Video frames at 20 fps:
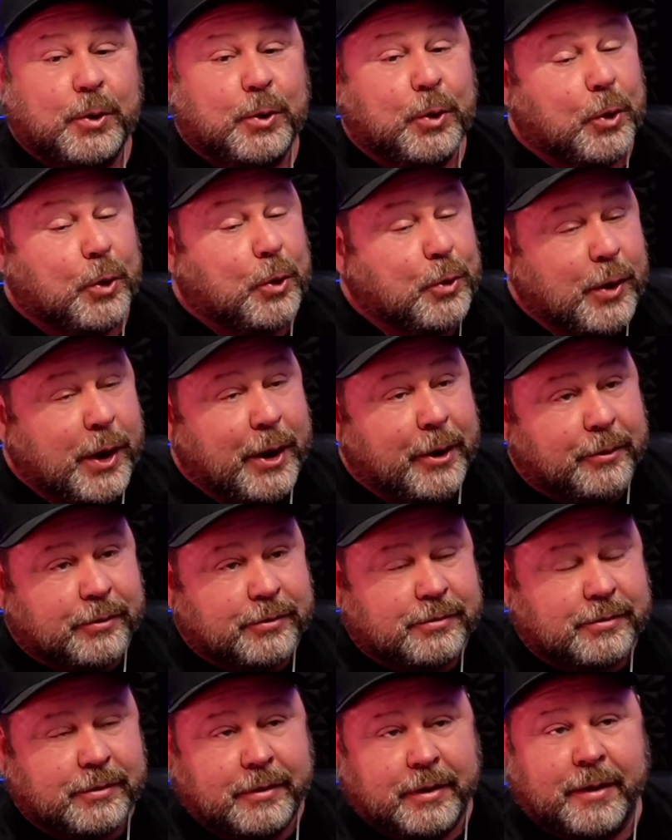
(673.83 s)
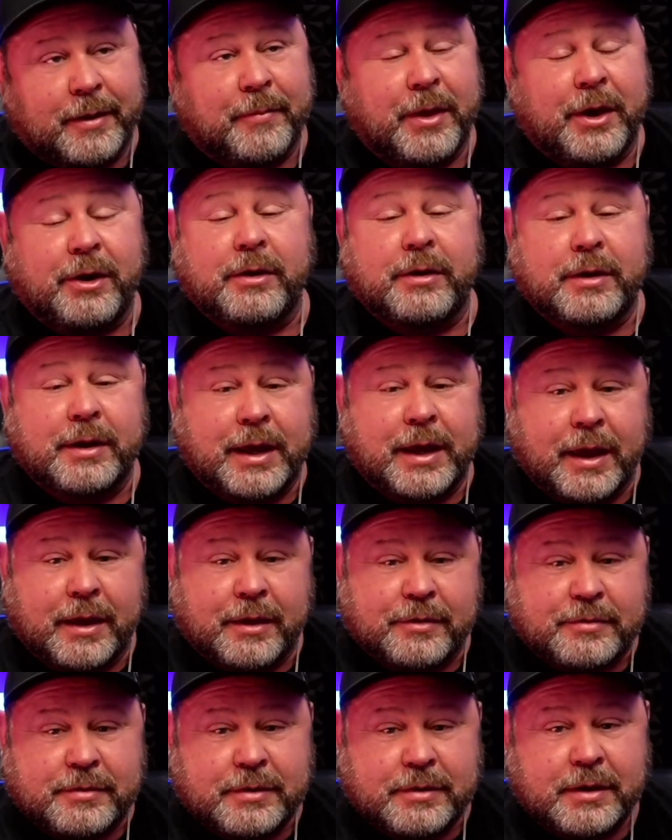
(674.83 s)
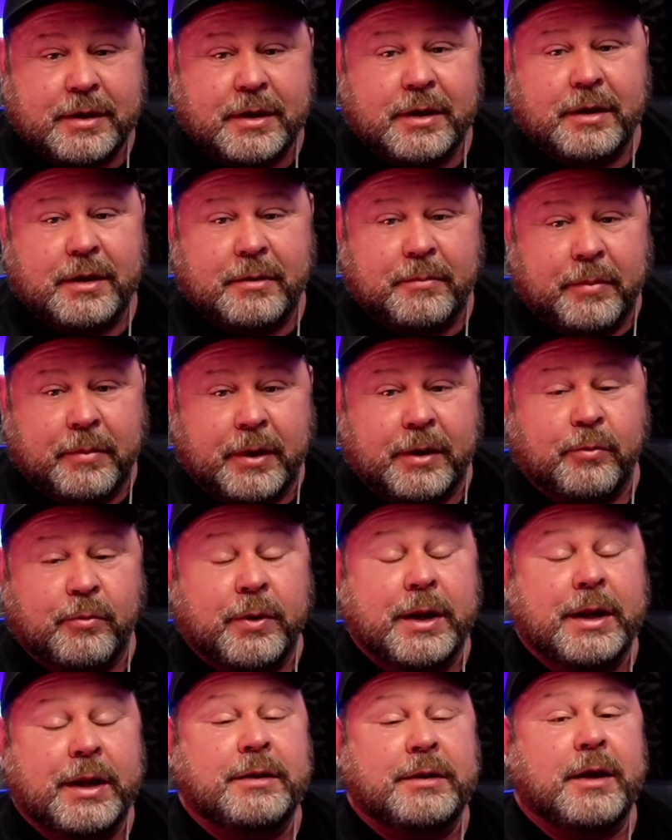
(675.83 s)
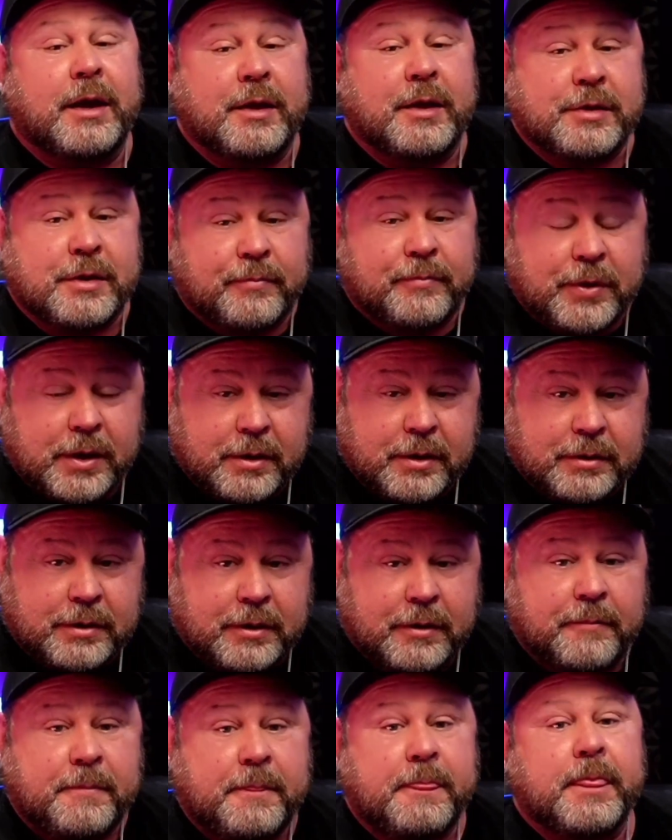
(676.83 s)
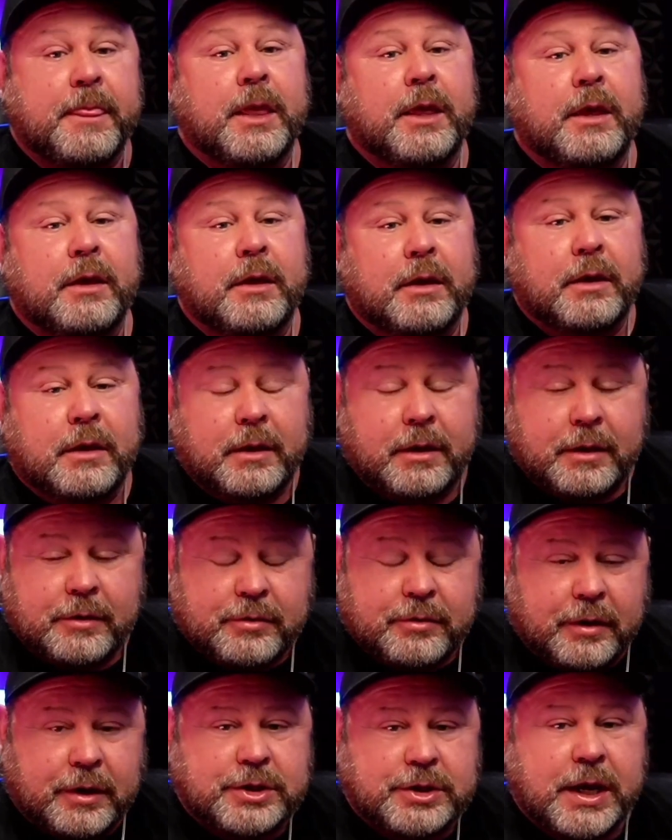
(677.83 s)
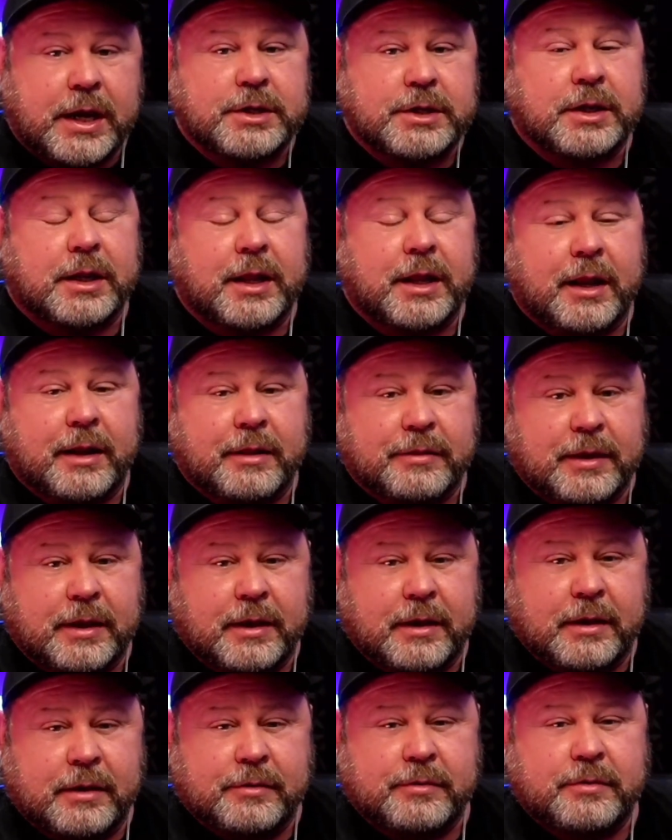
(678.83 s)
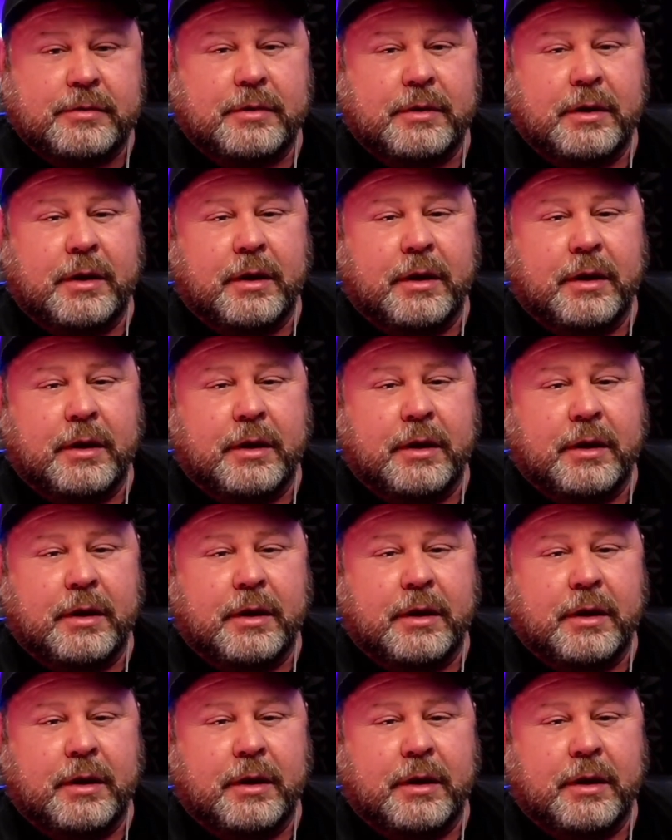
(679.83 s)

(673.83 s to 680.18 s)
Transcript: Who knows? I'm not going to guess. But when it does, I'm telling you, it's going to change a lot of things.